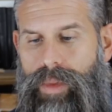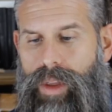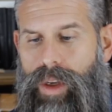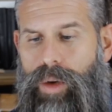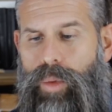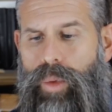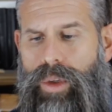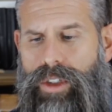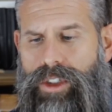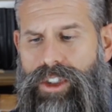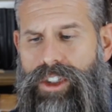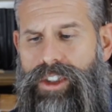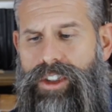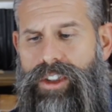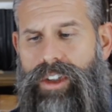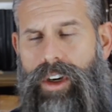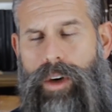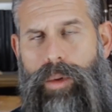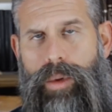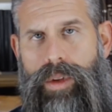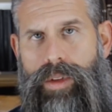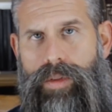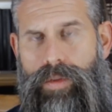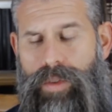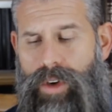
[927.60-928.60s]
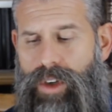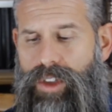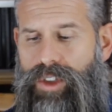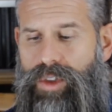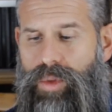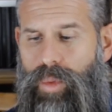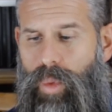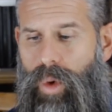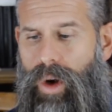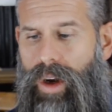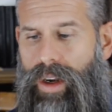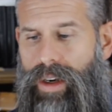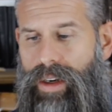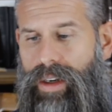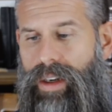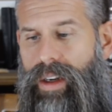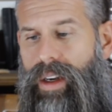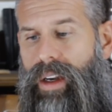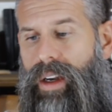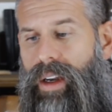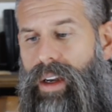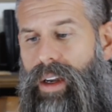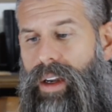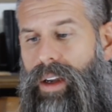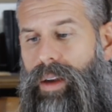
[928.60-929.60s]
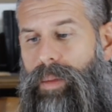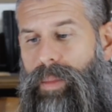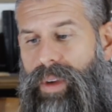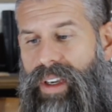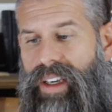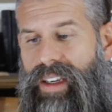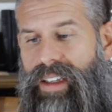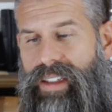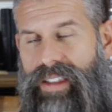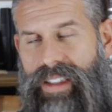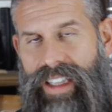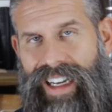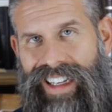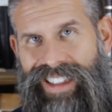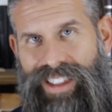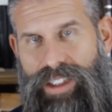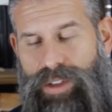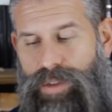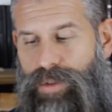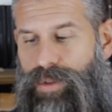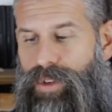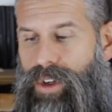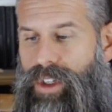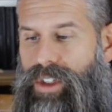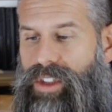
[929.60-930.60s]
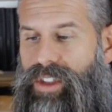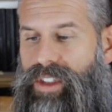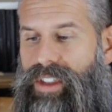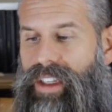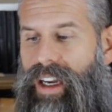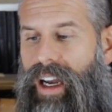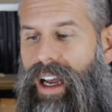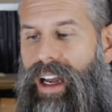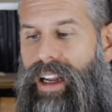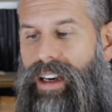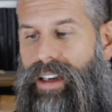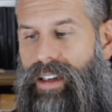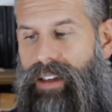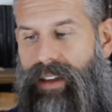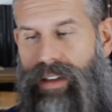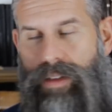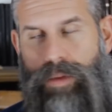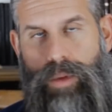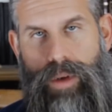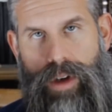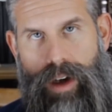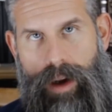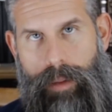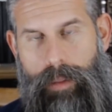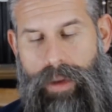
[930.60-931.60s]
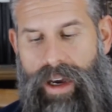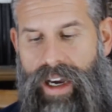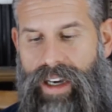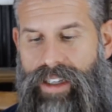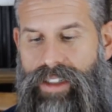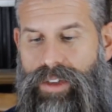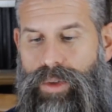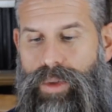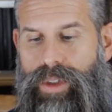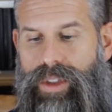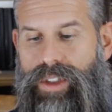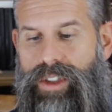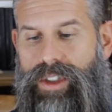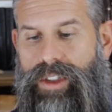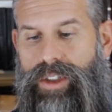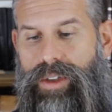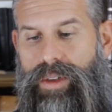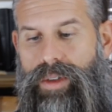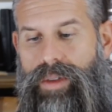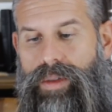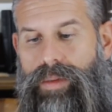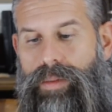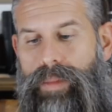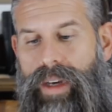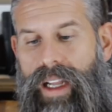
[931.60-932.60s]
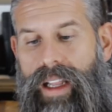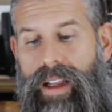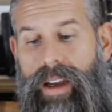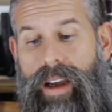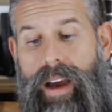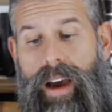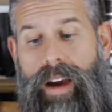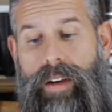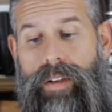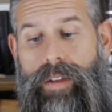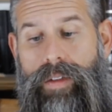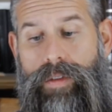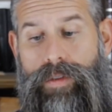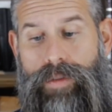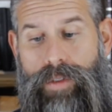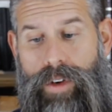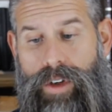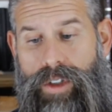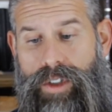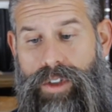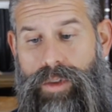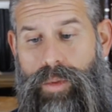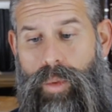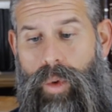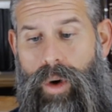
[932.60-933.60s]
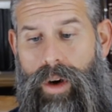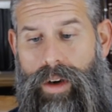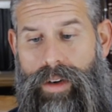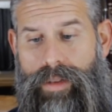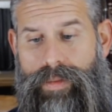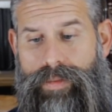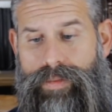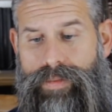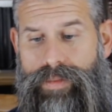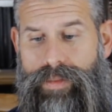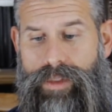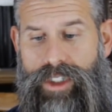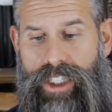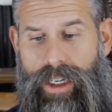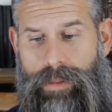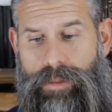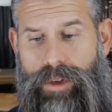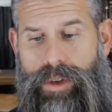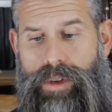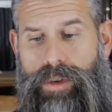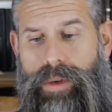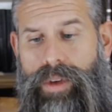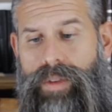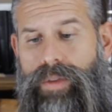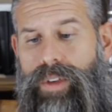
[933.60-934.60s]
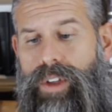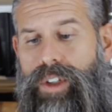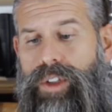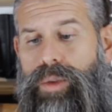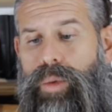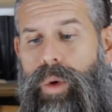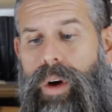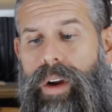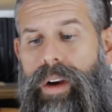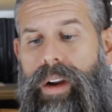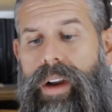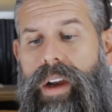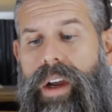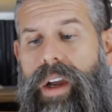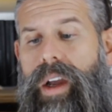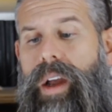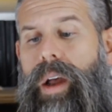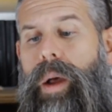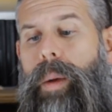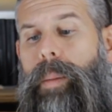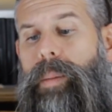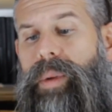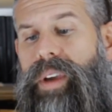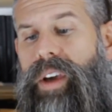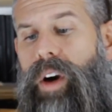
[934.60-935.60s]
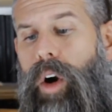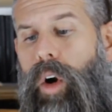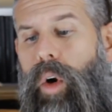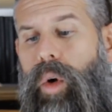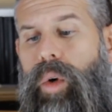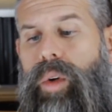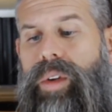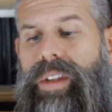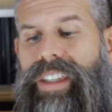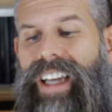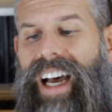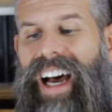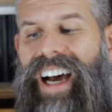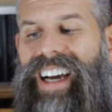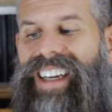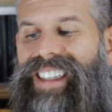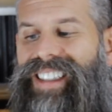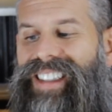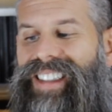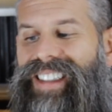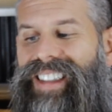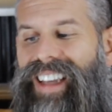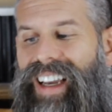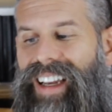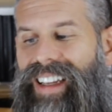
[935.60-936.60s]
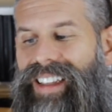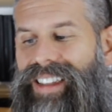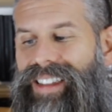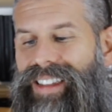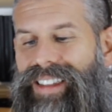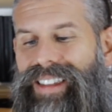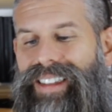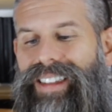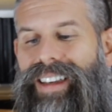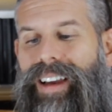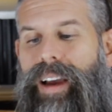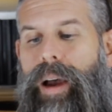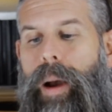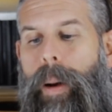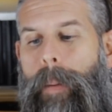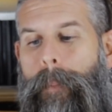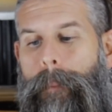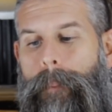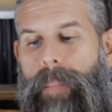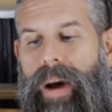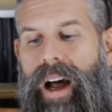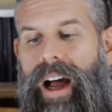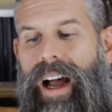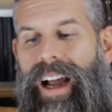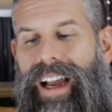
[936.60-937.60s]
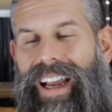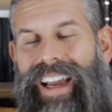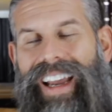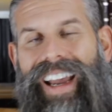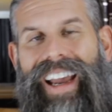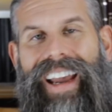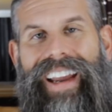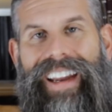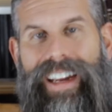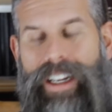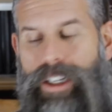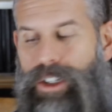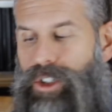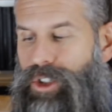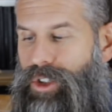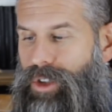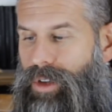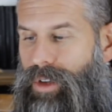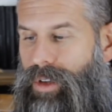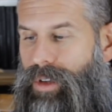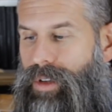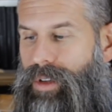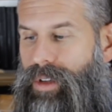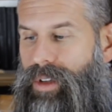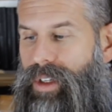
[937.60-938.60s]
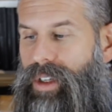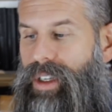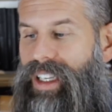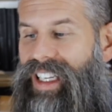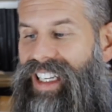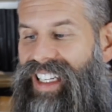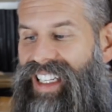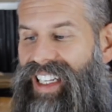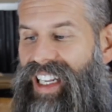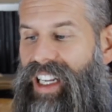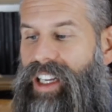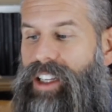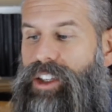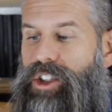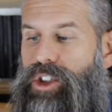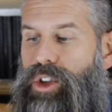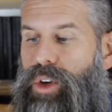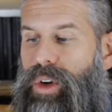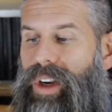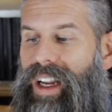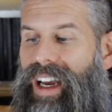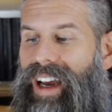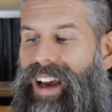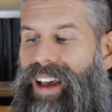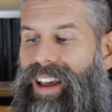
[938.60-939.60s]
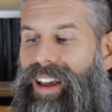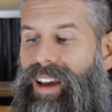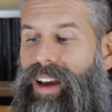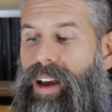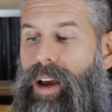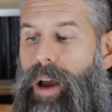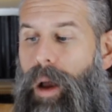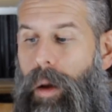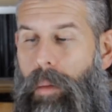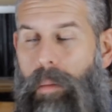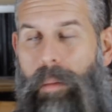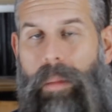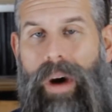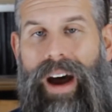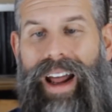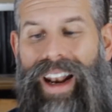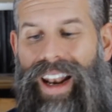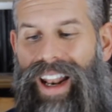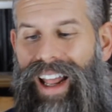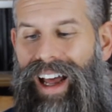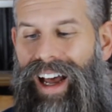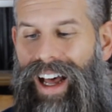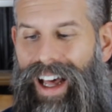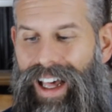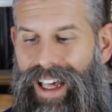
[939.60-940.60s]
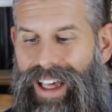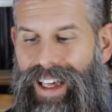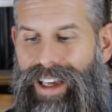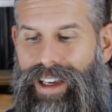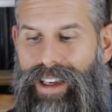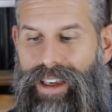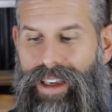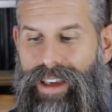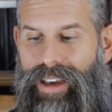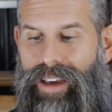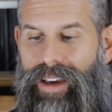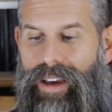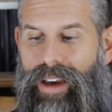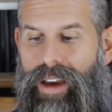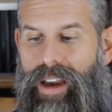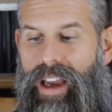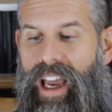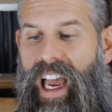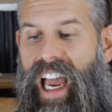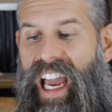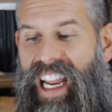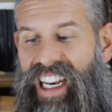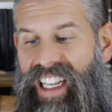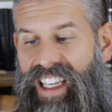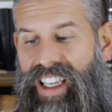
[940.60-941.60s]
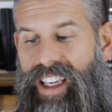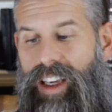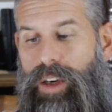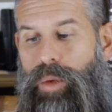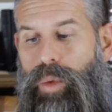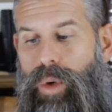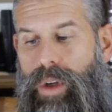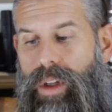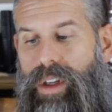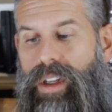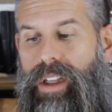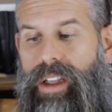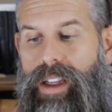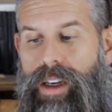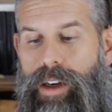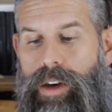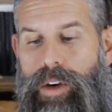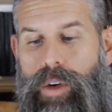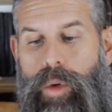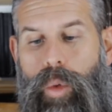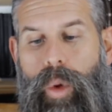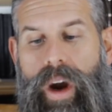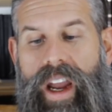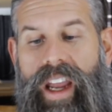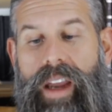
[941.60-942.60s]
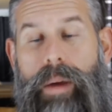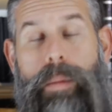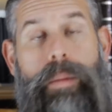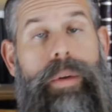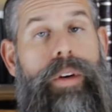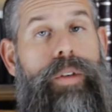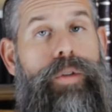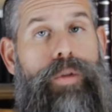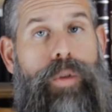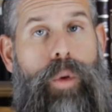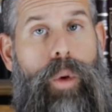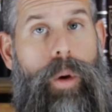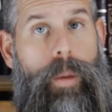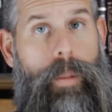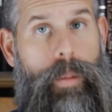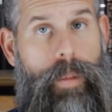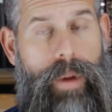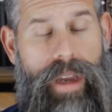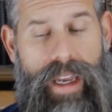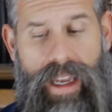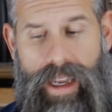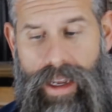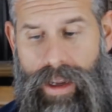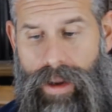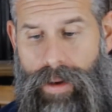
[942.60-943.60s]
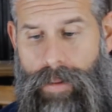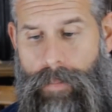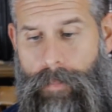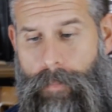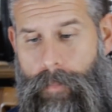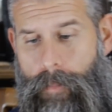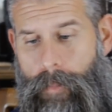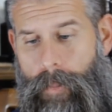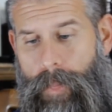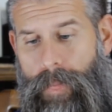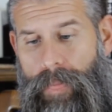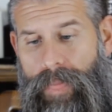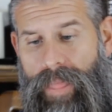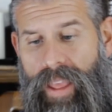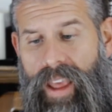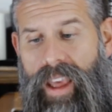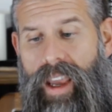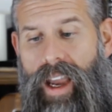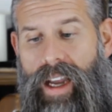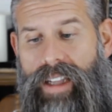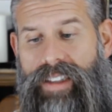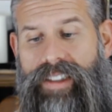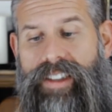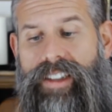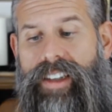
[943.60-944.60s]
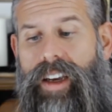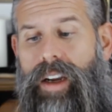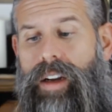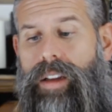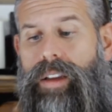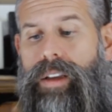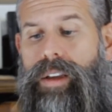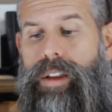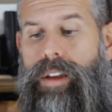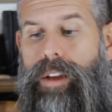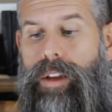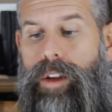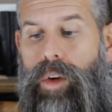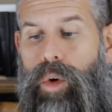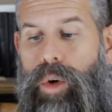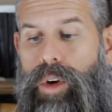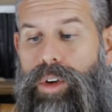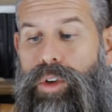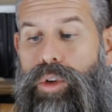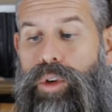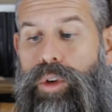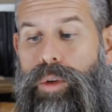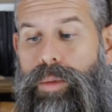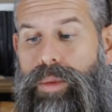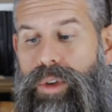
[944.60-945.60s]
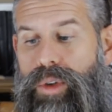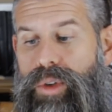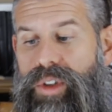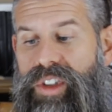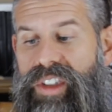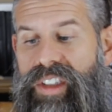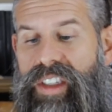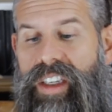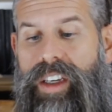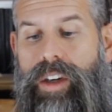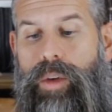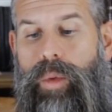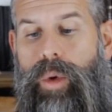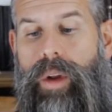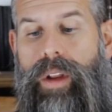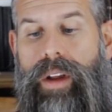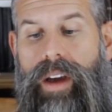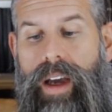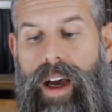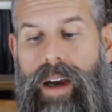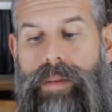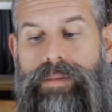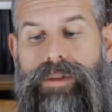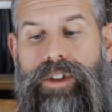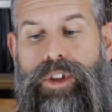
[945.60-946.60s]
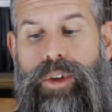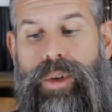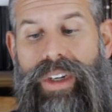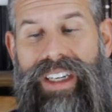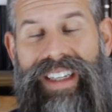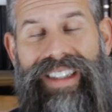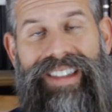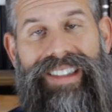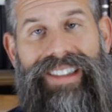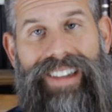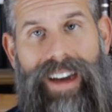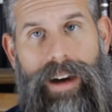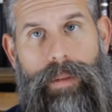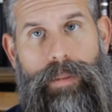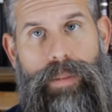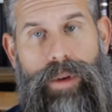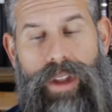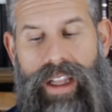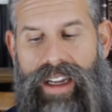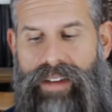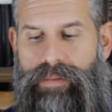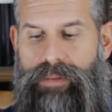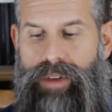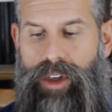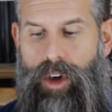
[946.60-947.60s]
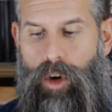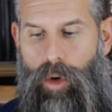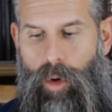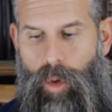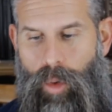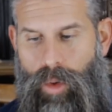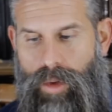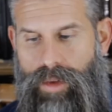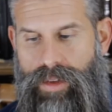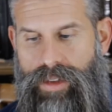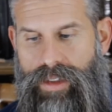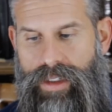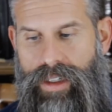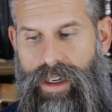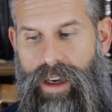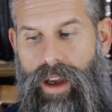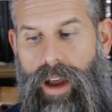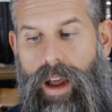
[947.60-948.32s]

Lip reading: We'll just start with verse 1 because that's the first dot. We'll come back to it soon. Malachi, verse 1, chapter 3, verse 1. Behold, I send my angel, Hineni sholach malachi, and he will clear a way before me. And suddenly the Lord whom you seek will come to his temple, and behold,